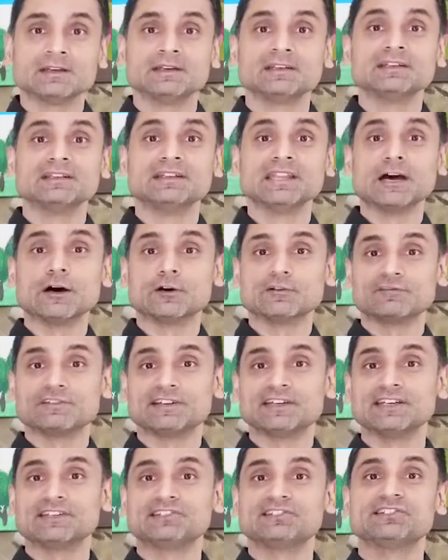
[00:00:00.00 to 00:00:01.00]
Now, if it
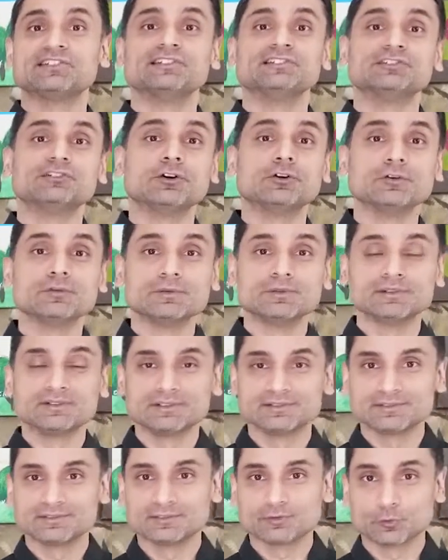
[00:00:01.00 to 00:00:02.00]
hits a zone
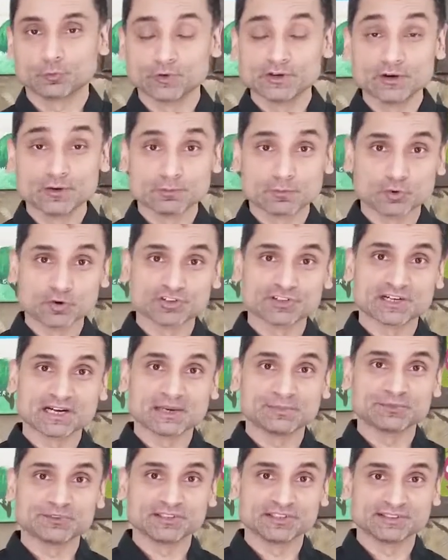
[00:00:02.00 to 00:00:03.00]
3 or more
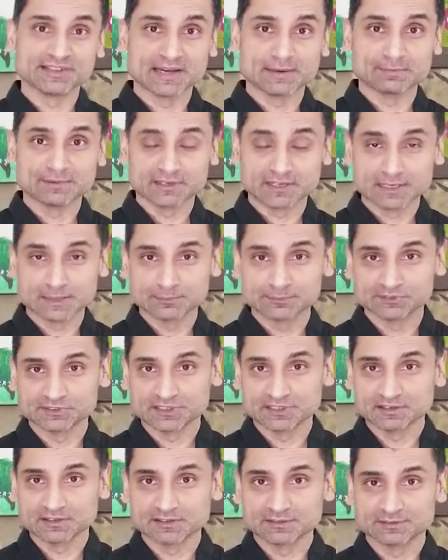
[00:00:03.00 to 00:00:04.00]
times, then that becomes
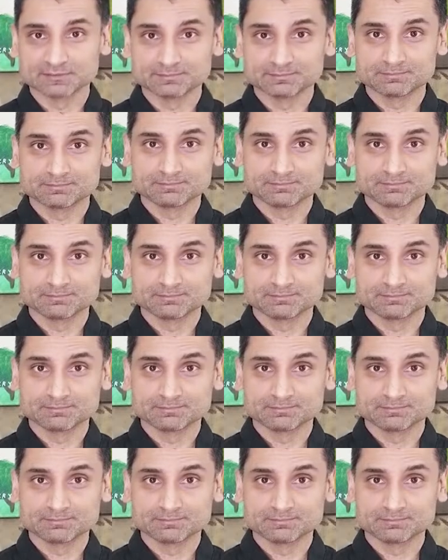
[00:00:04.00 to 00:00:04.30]
a